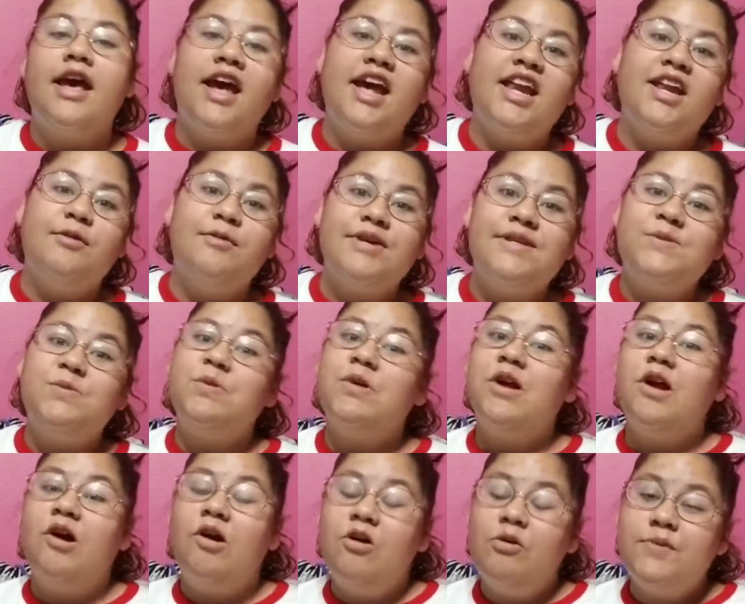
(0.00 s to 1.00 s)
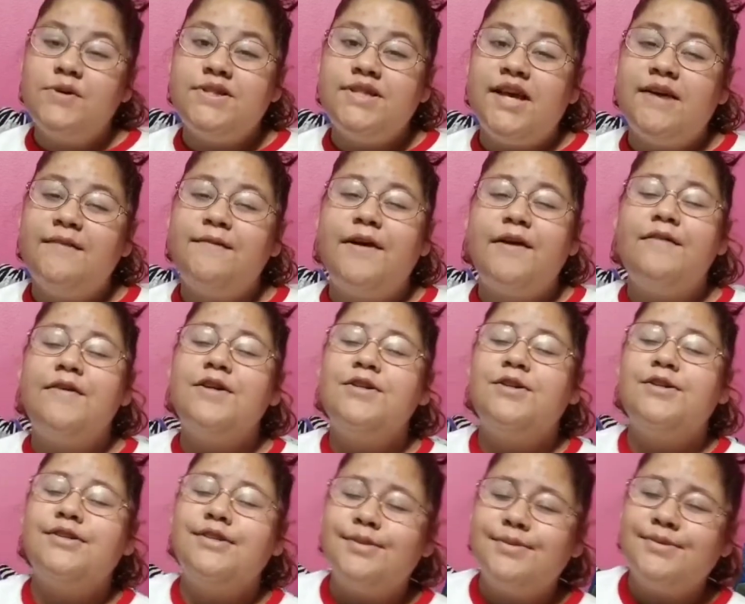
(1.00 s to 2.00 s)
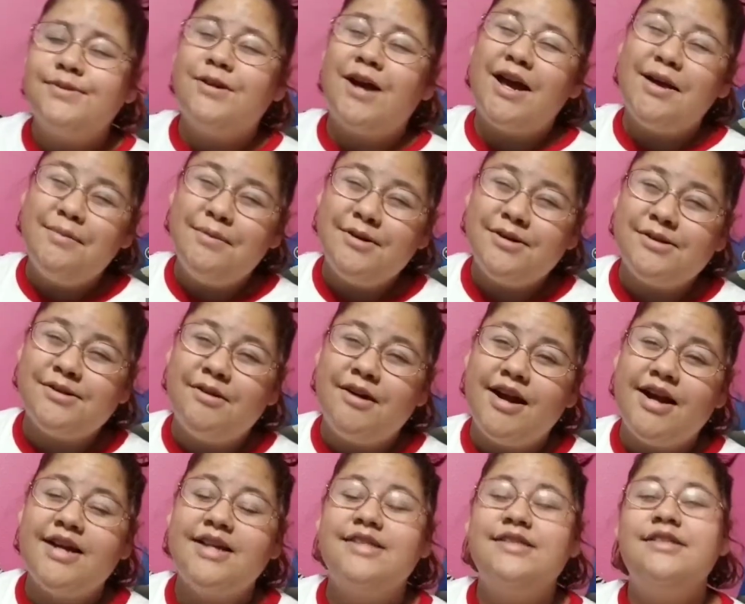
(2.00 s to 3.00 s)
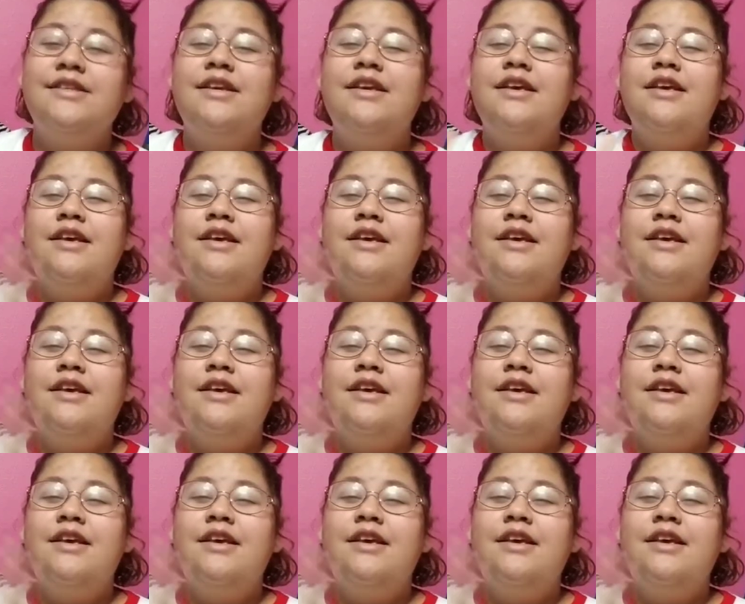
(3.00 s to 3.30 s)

Anyways, we're almost at 500 subscribers, guys.